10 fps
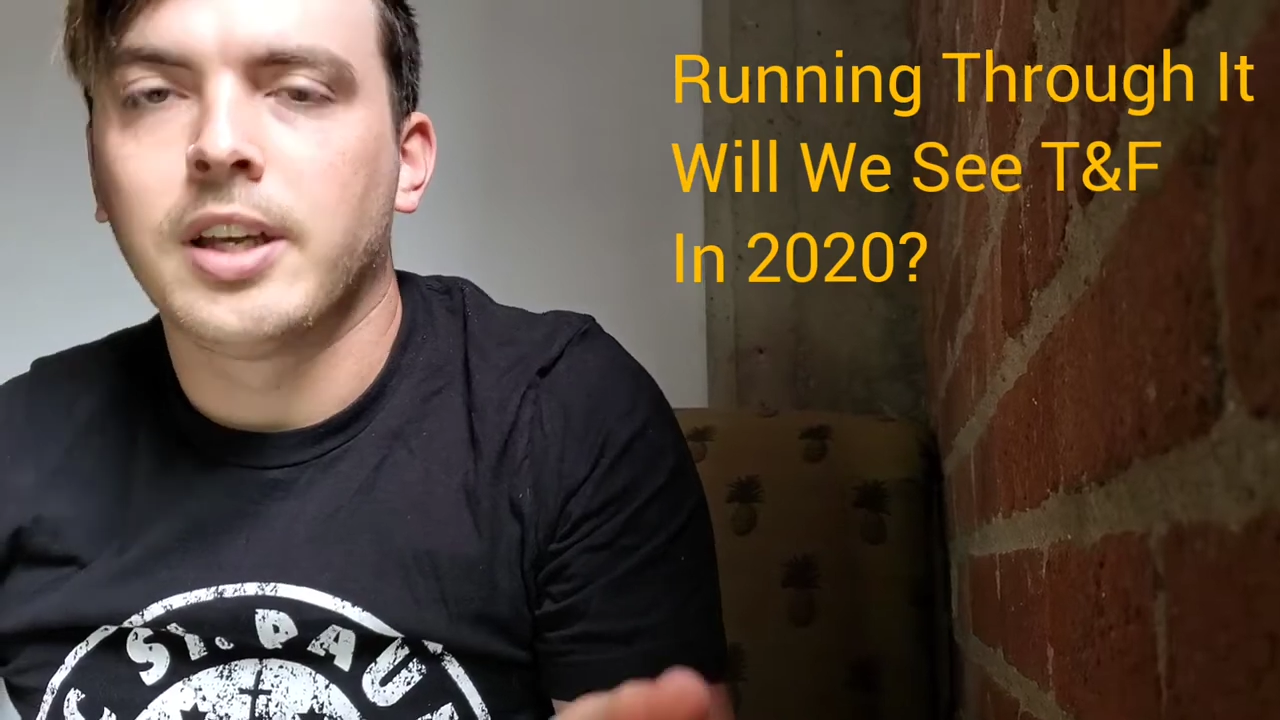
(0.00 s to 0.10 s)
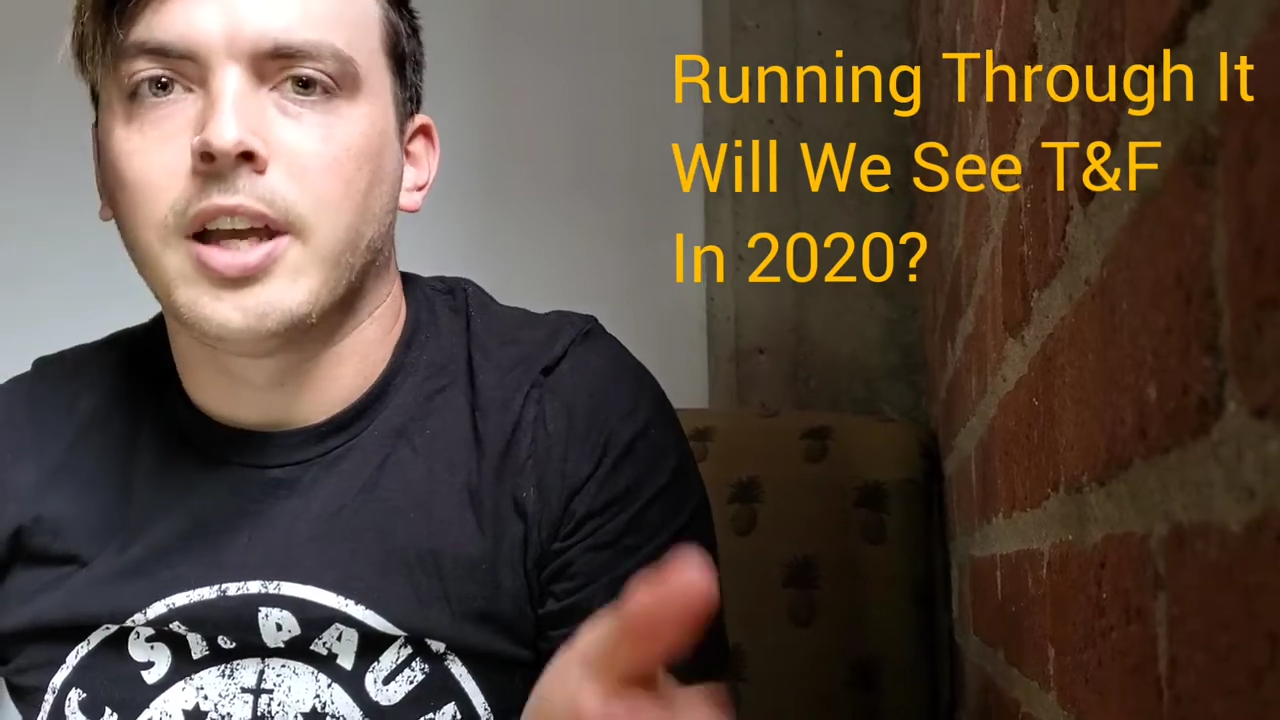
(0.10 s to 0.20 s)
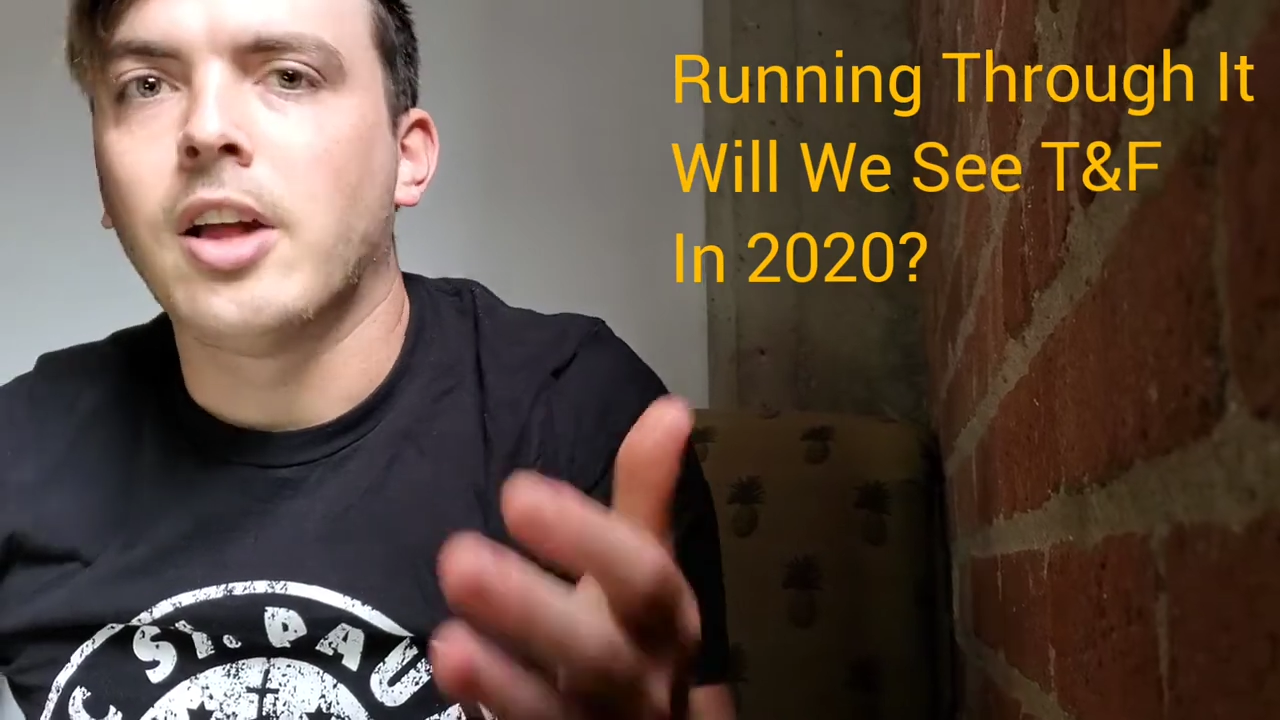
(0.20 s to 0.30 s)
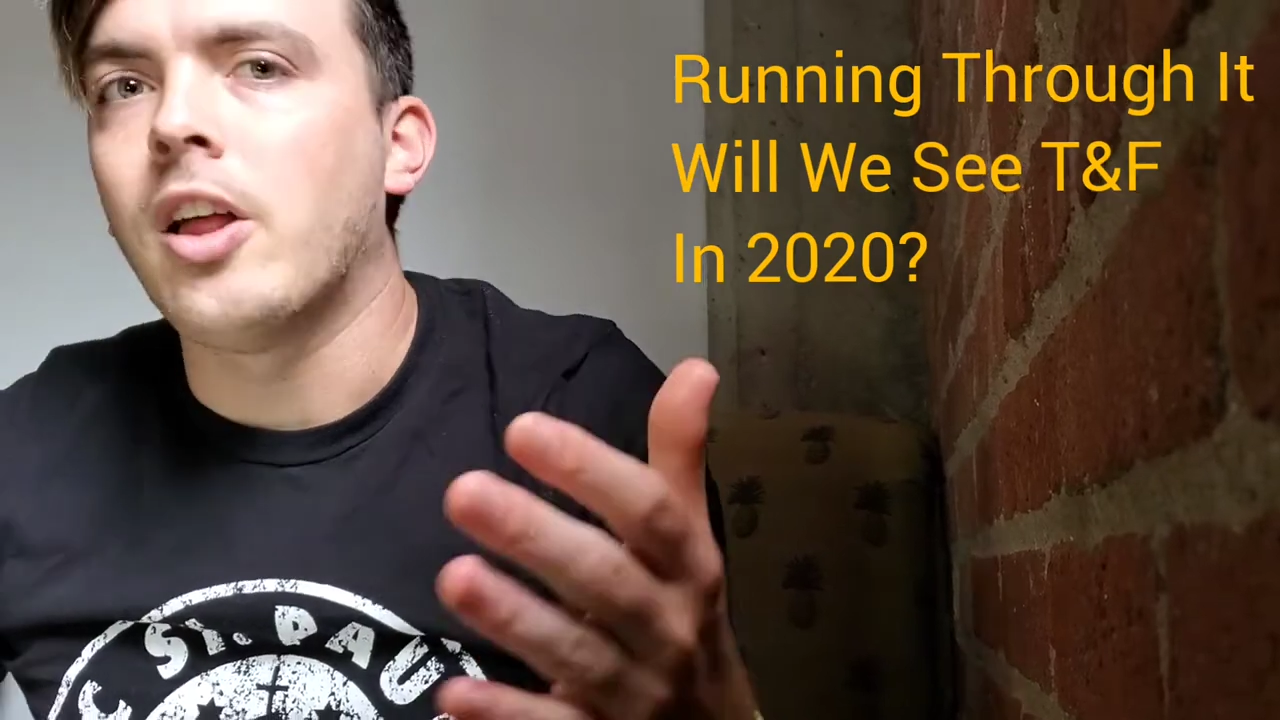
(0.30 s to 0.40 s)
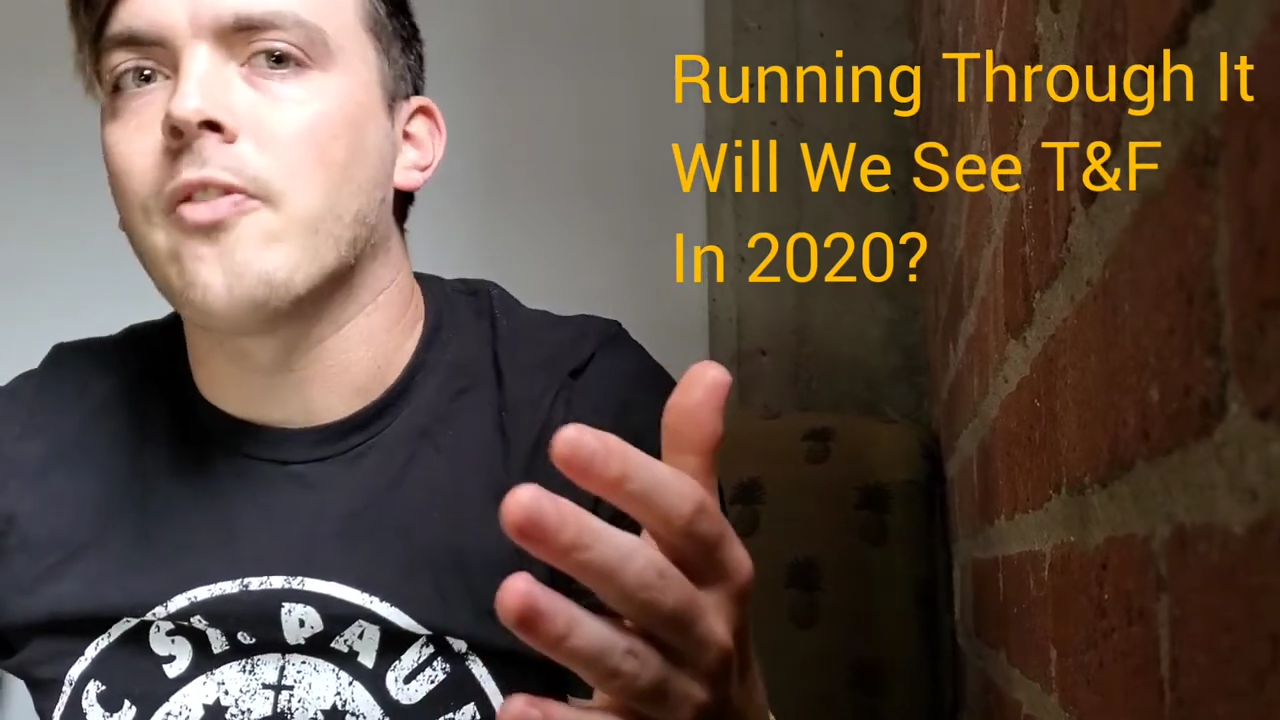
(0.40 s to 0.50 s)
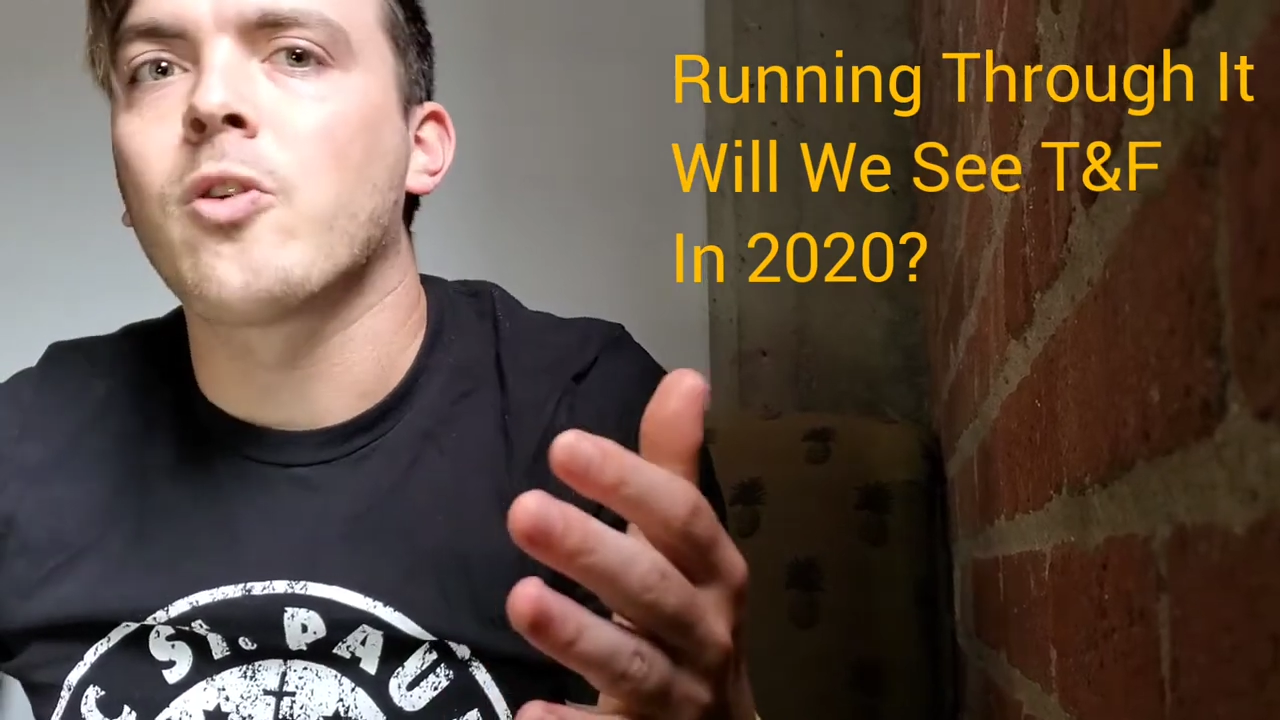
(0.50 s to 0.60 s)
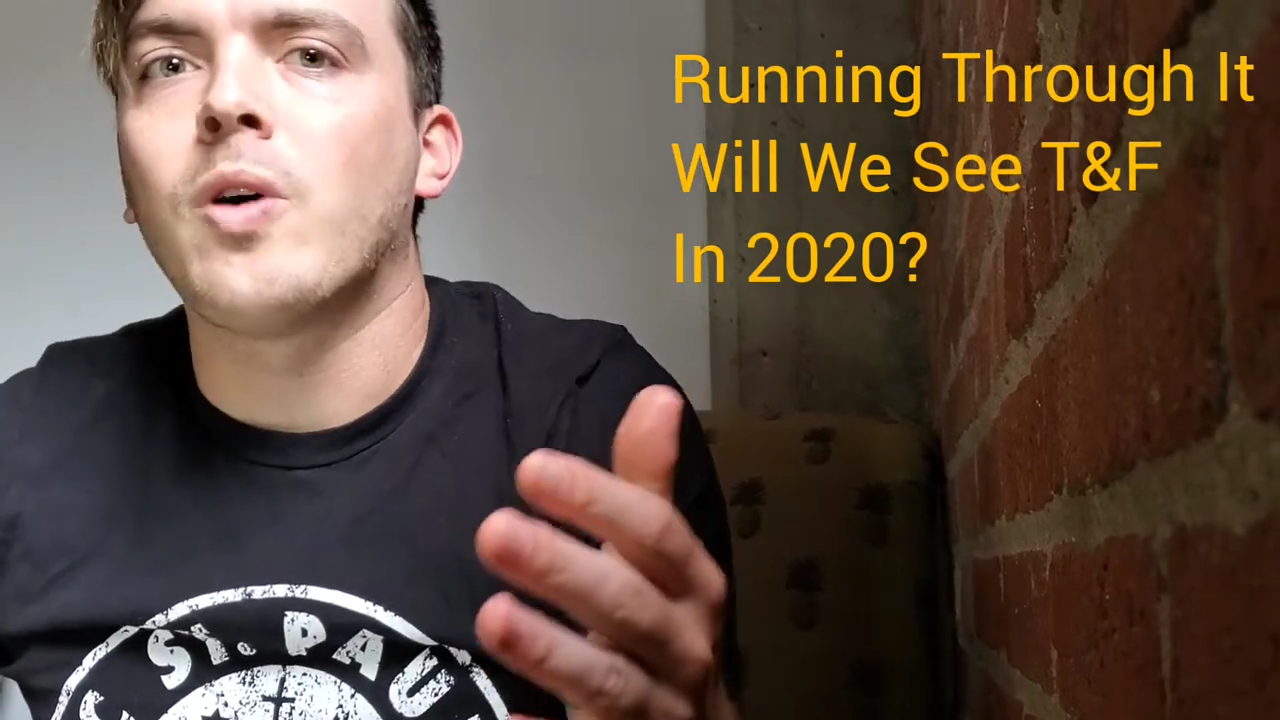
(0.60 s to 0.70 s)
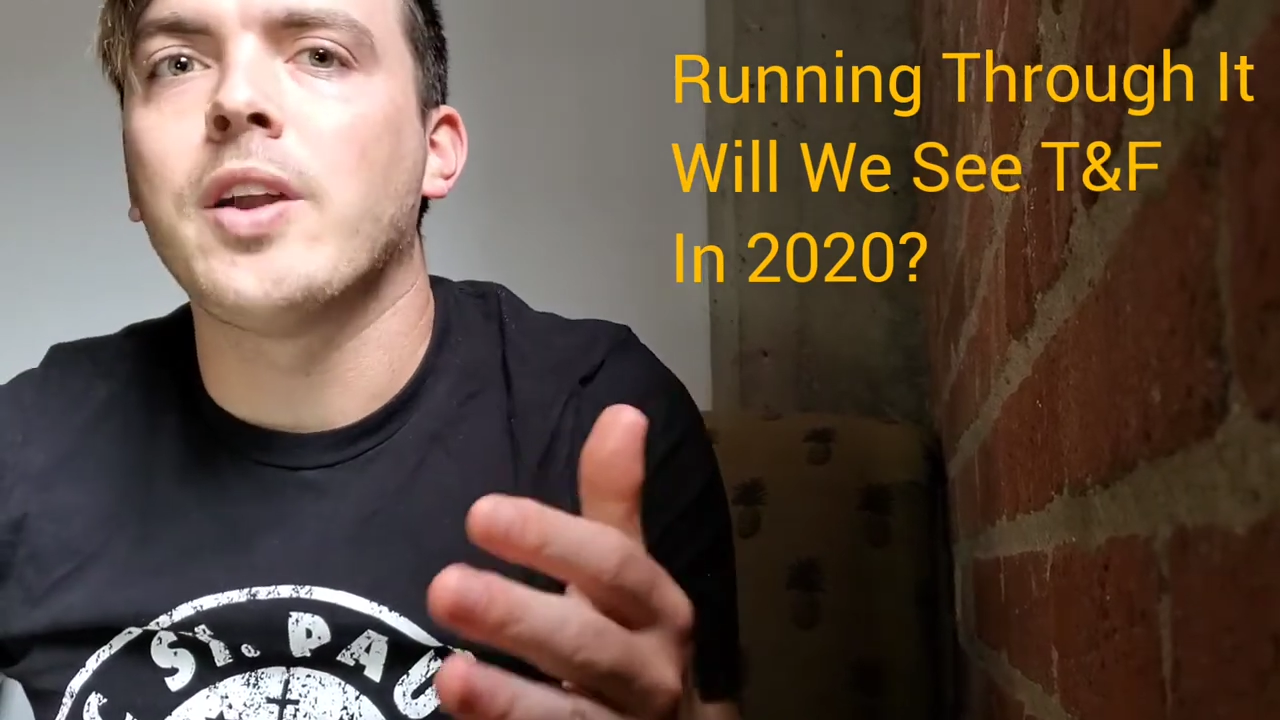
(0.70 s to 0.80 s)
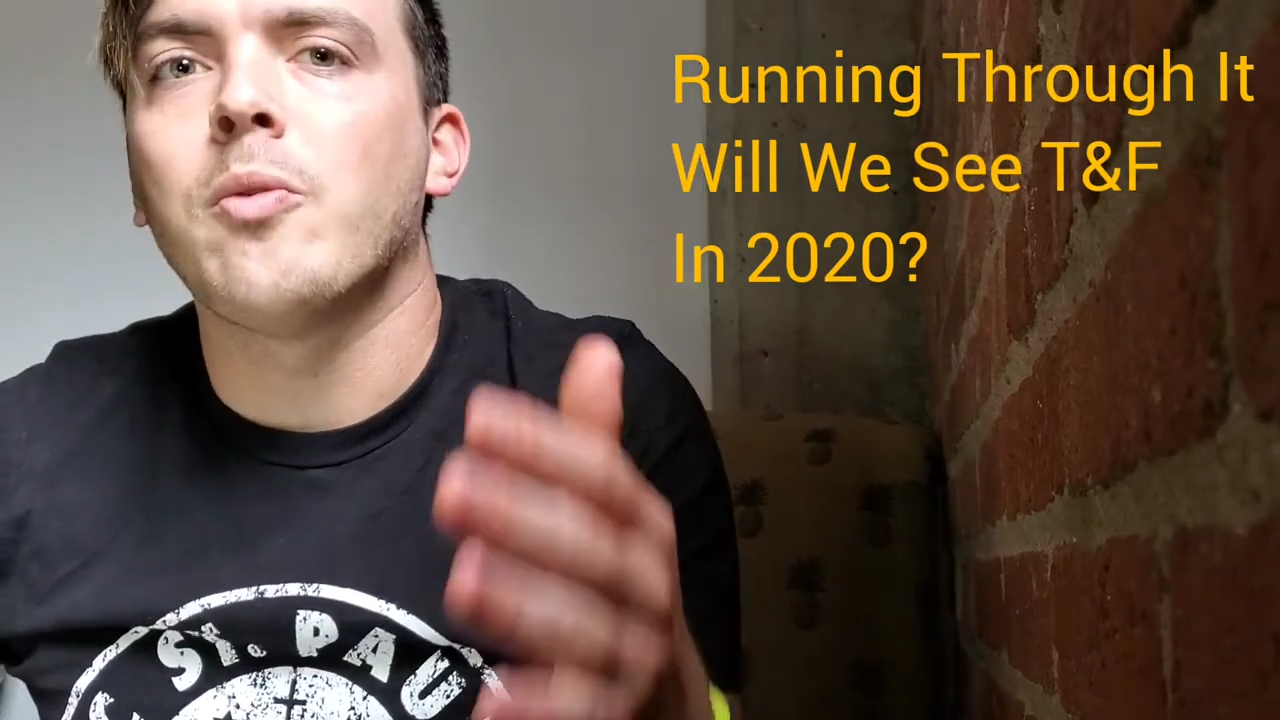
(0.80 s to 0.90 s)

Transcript: Hello everyone,